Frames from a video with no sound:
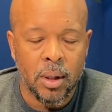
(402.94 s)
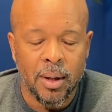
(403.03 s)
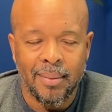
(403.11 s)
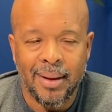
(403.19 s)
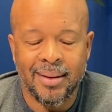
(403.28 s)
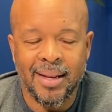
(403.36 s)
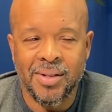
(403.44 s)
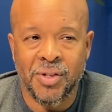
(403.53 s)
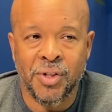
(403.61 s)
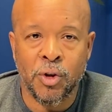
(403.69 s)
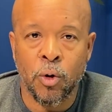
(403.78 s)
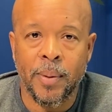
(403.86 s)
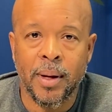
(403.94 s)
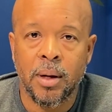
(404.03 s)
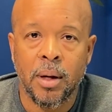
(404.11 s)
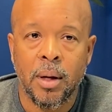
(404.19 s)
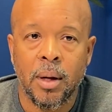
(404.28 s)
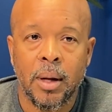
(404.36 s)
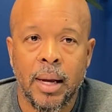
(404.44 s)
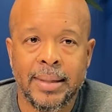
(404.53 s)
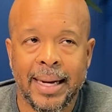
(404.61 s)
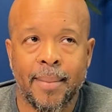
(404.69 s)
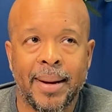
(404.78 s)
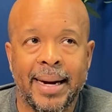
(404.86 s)
I'm like, this is stupid. It's
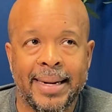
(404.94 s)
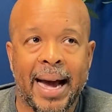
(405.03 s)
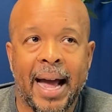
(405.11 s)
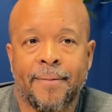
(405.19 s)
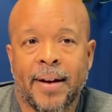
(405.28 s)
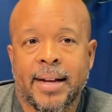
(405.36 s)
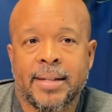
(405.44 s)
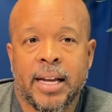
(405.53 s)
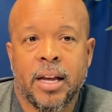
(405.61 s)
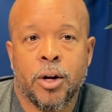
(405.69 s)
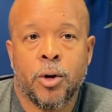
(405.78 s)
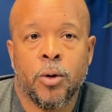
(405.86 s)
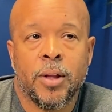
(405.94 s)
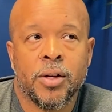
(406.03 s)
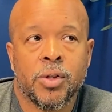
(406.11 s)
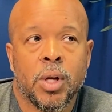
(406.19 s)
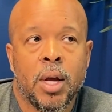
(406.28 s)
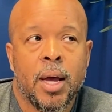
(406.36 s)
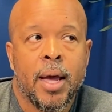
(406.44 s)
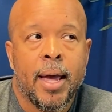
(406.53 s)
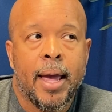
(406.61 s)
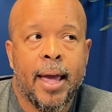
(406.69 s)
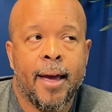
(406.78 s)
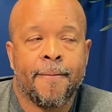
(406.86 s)
like, I'm going to die if I continue to do this.
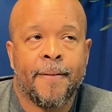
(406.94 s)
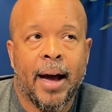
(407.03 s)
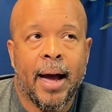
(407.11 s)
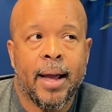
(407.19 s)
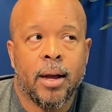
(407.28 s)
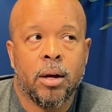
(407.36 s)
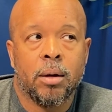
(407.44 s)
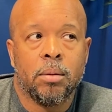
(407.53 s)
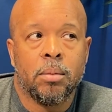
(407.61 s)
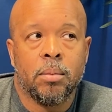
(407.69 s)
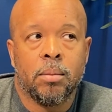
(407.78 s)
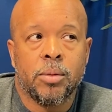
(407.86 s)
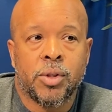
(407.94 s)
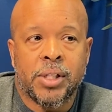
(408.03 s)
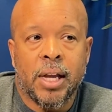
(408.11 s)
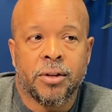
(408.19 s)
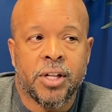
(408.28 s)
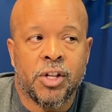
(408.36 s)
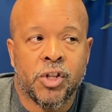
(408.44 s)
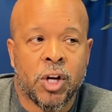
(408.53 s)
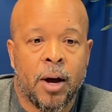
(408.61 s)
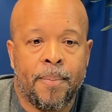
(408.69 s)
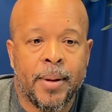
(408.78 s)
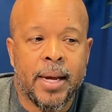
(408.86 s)
If I sell to this
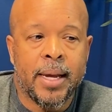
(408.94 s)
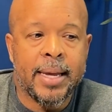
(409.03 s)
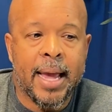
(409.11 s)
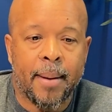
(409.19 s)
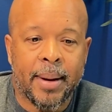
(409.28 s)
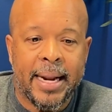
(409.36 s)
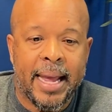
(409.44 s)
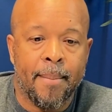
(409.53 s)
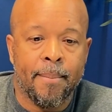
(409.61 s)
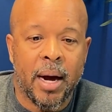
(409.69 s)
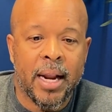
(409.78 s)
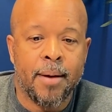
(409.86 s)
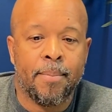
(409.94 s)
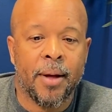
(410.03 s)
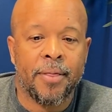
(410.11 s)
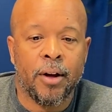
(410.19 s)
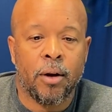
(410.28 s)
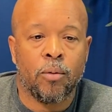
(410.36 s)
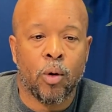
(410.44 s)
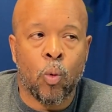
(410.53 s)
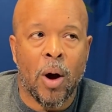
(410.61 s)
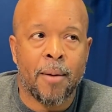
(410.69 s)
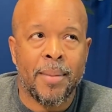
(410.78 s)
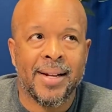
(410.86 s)
company, yeah, I'm going to get money, but they're
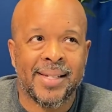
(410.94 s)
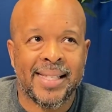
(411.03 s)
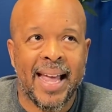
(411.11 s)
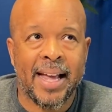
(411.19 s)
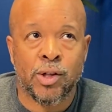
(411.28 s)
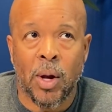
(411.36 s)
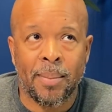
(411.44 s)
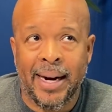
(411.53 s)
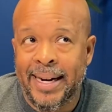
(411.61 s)
requiring me to stay, so I'm going to